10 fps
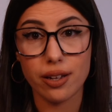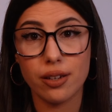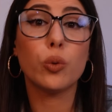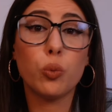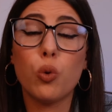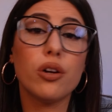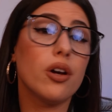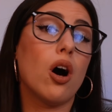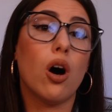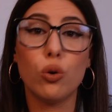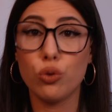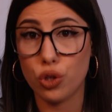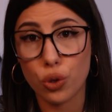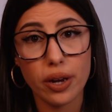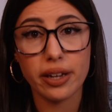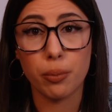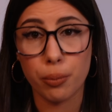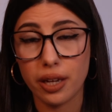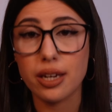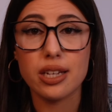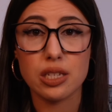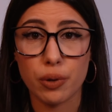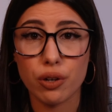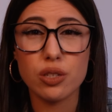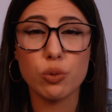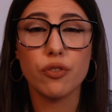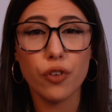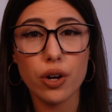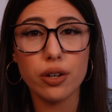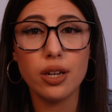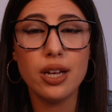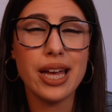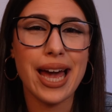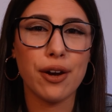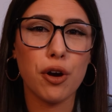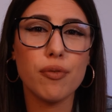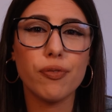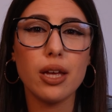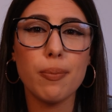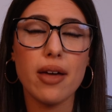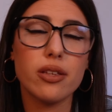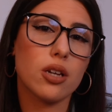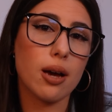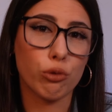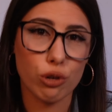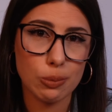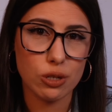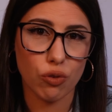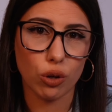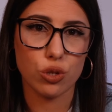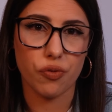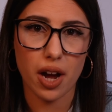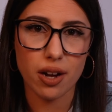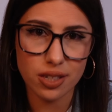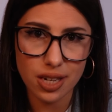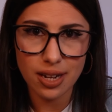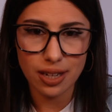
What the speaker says: You would want a whole new and complete experience with the phone, and hopefully by the time Christmas rolls around,